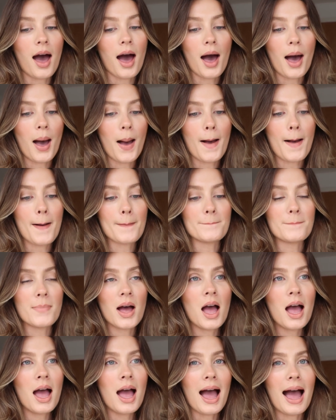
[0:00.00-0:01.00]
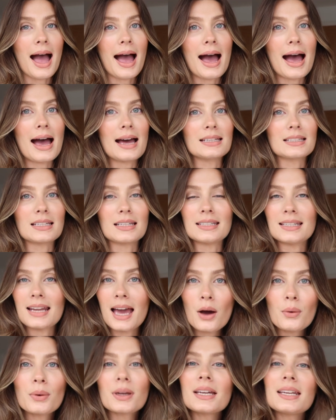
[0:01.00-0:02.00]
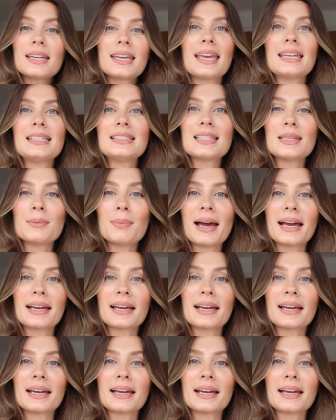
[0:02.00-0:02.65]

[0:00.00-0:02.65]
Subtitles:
And now we're gonna get into the